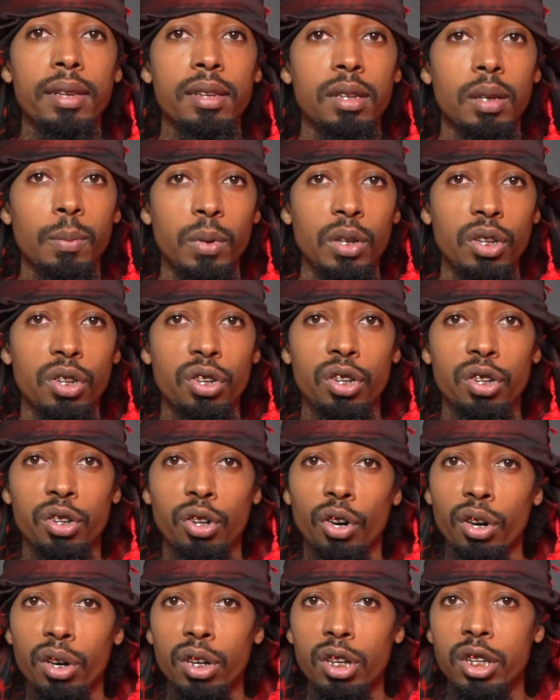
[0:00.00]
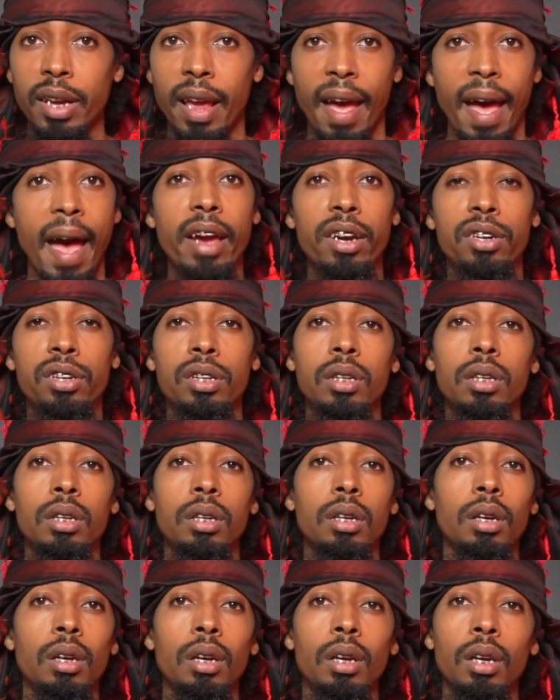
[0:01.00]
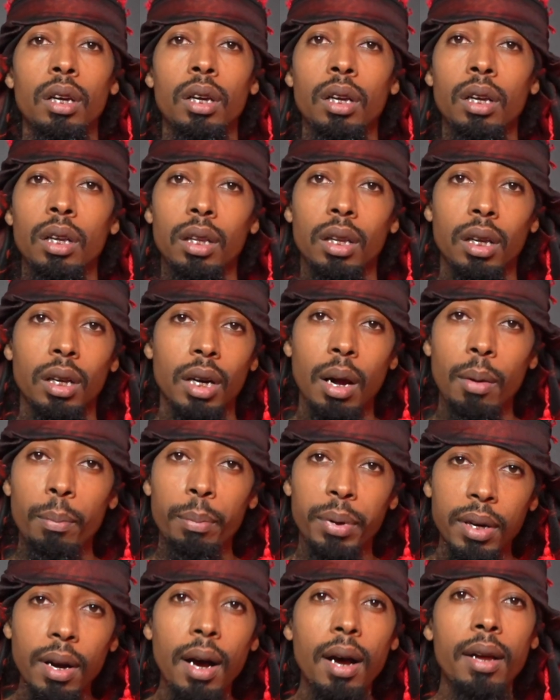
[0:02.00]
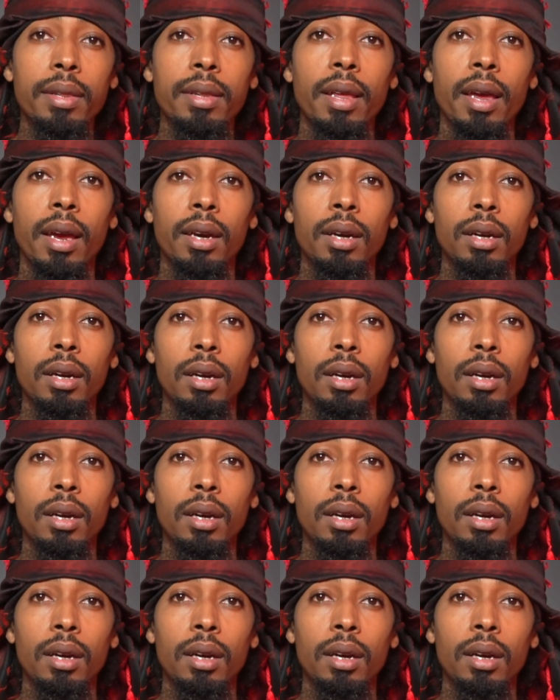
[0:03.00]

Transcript: to be stirred to action, then I'm beyond that.